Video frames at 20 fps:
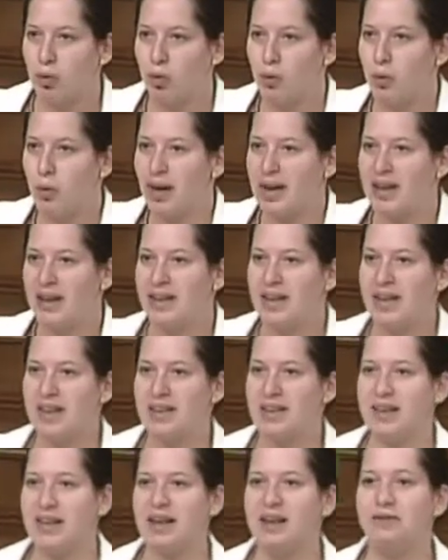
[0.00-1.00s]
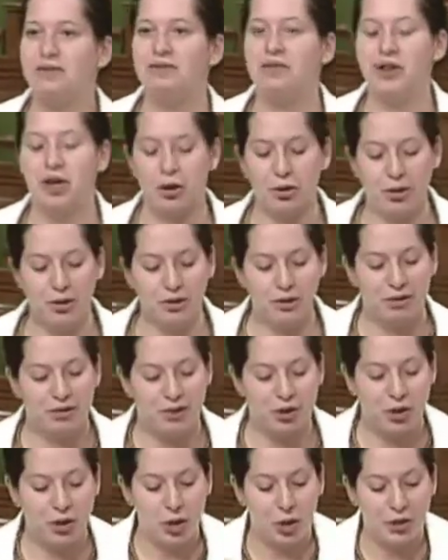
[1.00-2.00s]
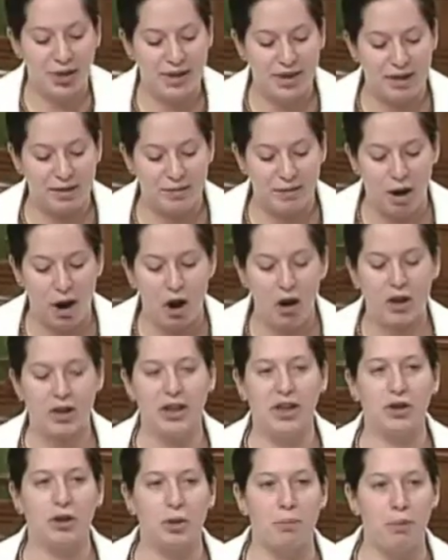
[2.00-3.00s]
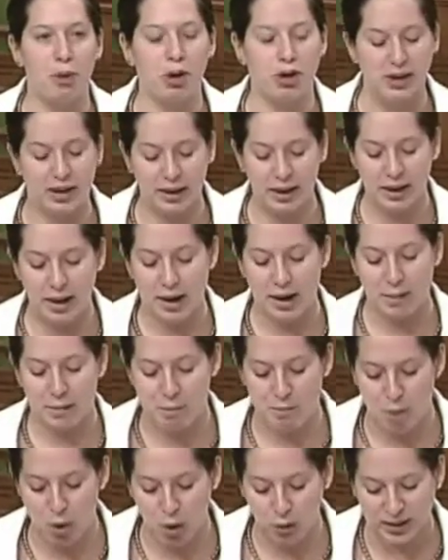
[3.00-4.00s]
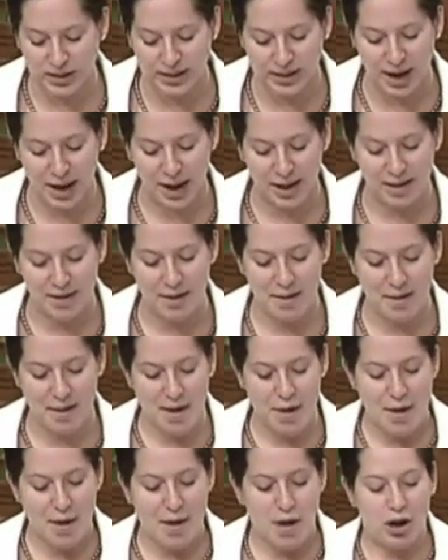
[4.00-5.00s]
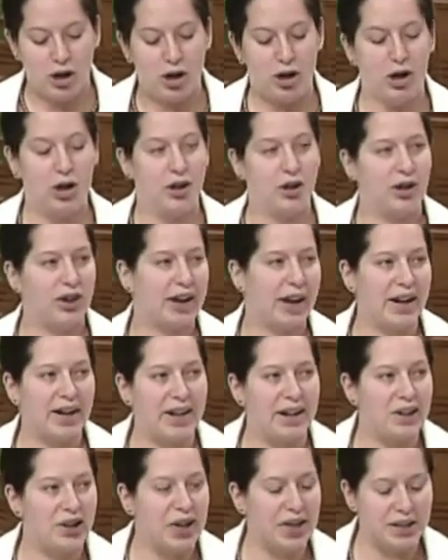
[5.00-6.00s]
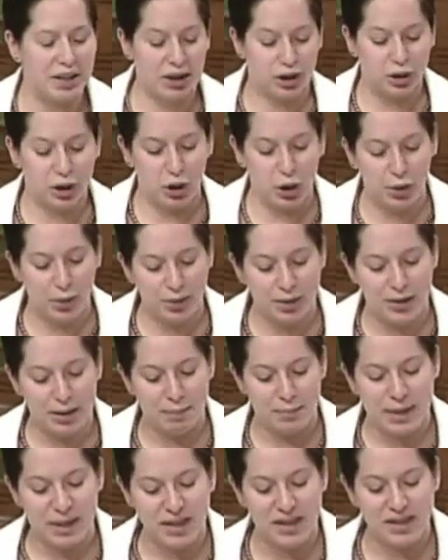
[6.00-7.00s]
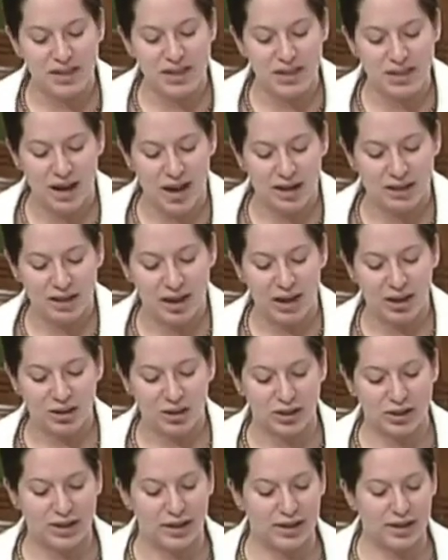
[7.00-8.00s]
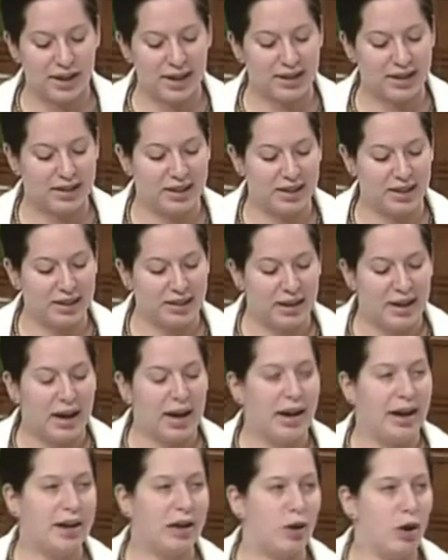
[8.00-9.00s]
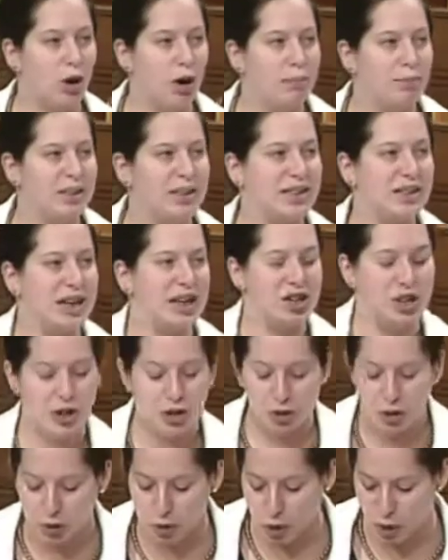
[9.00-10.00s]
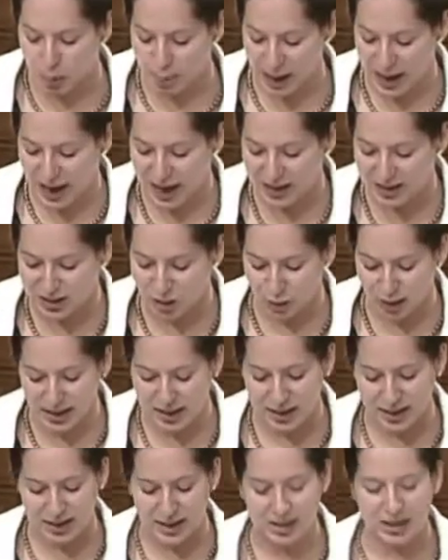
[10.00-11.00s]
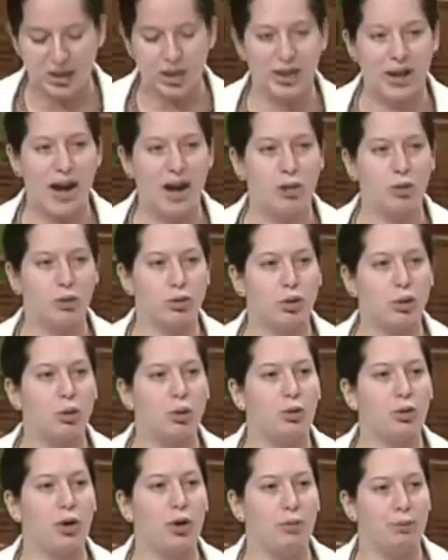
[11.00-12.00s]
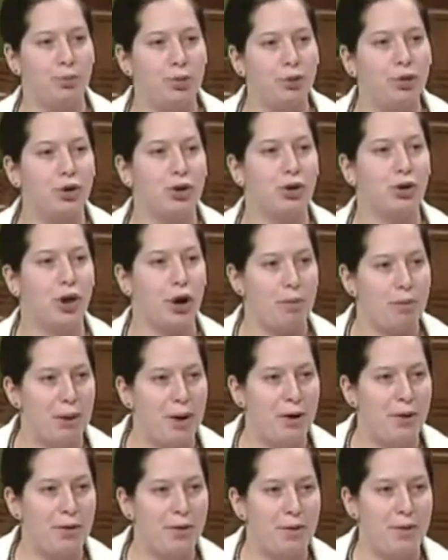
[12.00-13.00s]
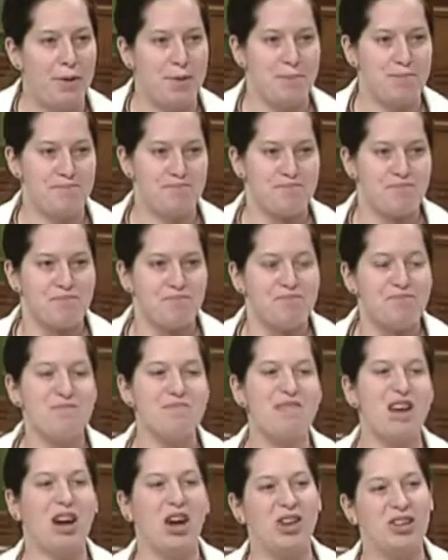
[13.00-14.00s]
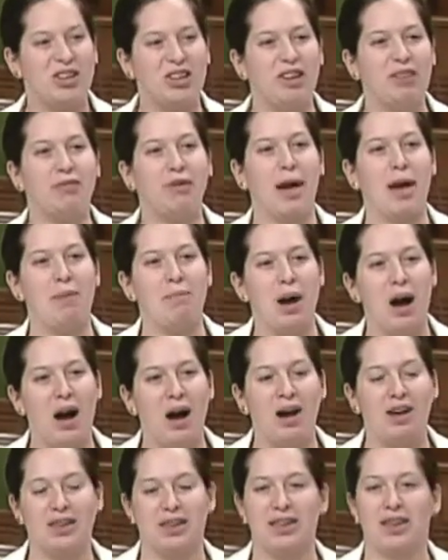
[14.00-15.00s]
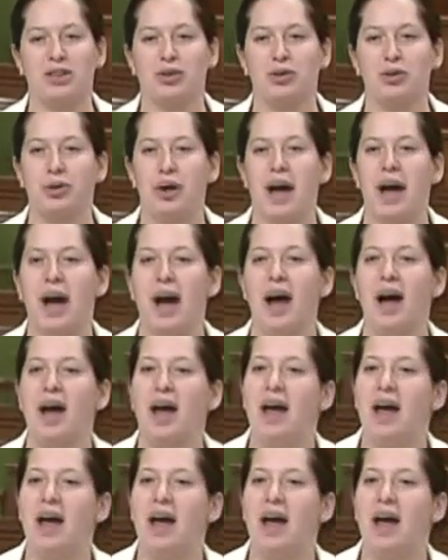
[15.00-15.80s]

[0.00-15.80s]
Although this bill applies to Canada, it's an effort that's of worldwide scope. Canada is only one of the signatories of these treaties. This is international cooperation toward a common goal.